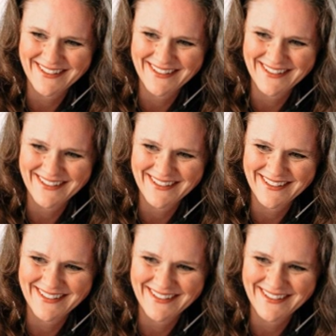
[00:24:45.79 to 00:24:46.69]

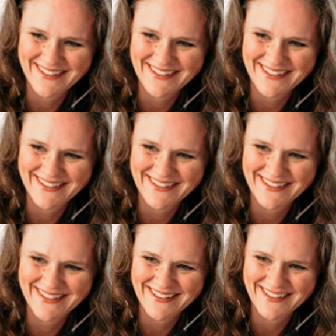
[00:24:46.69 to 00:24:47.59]

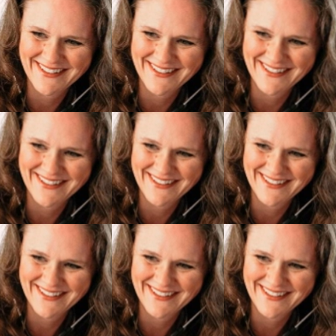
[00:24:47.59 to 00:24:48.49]

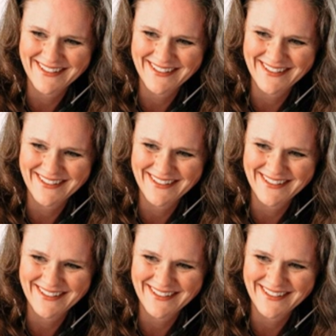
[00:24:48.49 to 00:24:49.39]

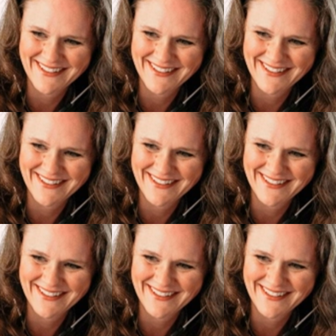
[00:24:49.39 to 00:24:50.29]

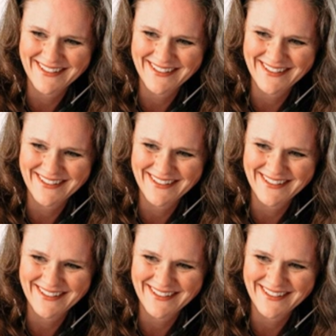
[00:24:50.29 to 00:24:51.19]

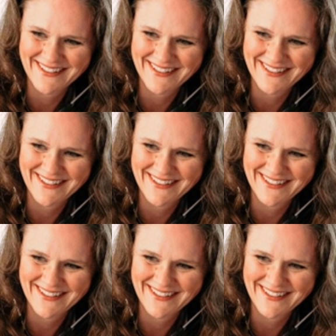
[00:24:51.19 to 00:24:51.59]
The face doesn't move, so there is nothing to read.